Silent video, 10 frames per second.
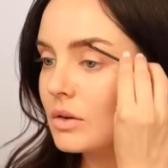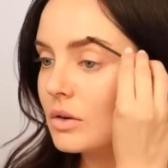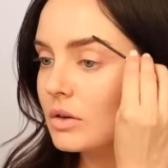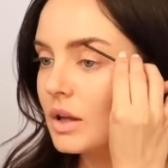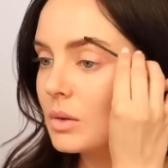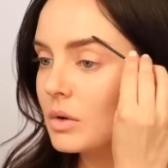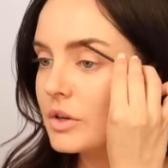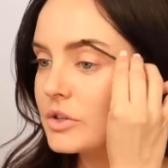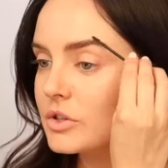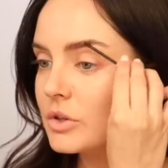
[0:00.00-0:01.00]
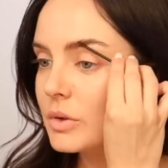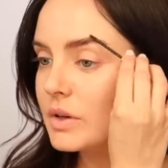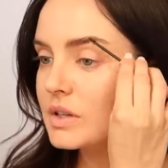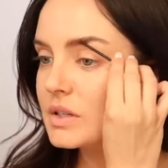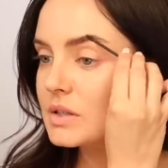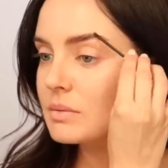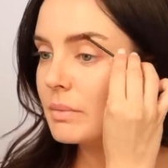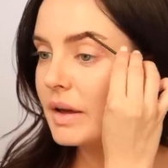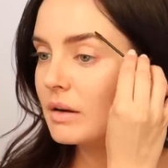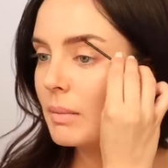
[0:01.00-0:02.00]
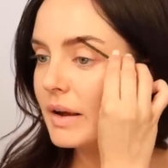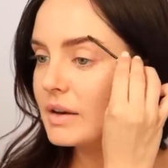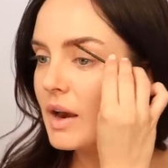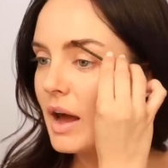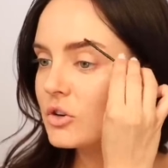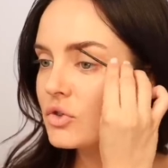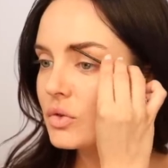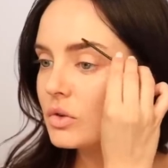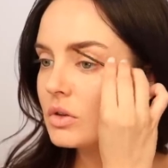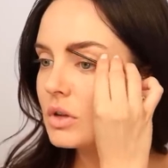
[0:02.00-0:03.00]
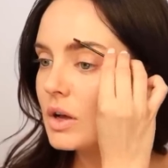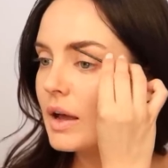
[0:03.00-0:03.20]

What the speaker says: All I want to do is make my natural